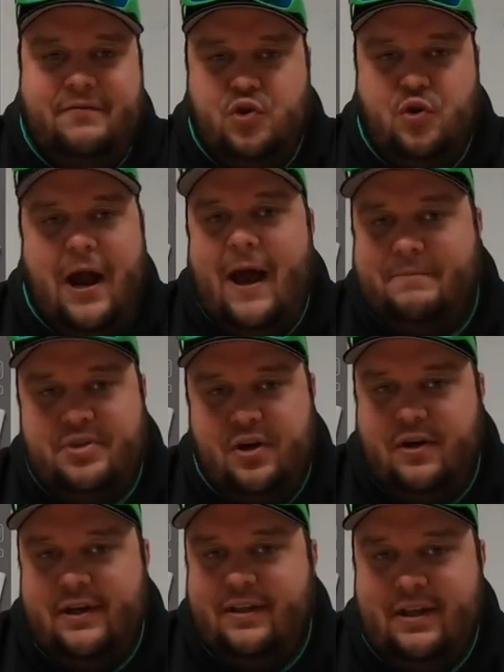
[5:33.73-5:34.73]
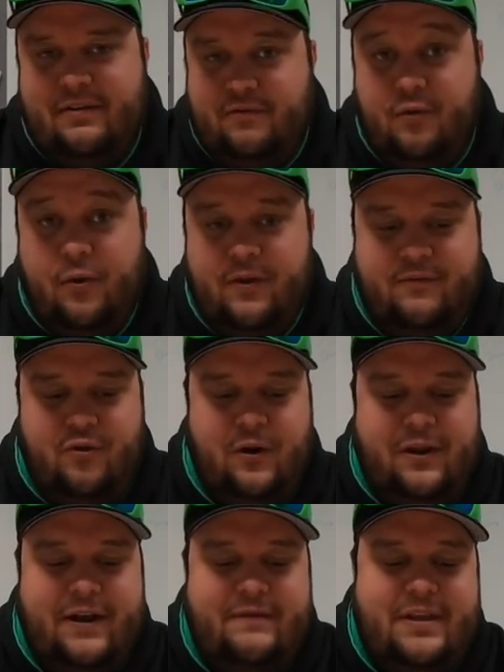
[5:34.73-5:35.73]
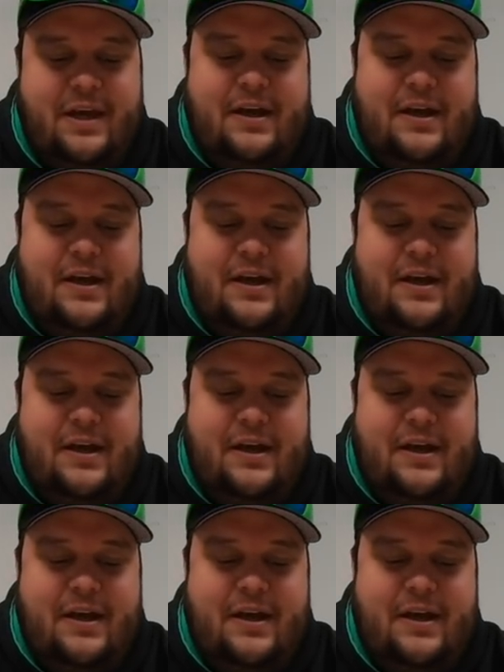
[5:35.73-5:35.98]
straps or anything for the forklift.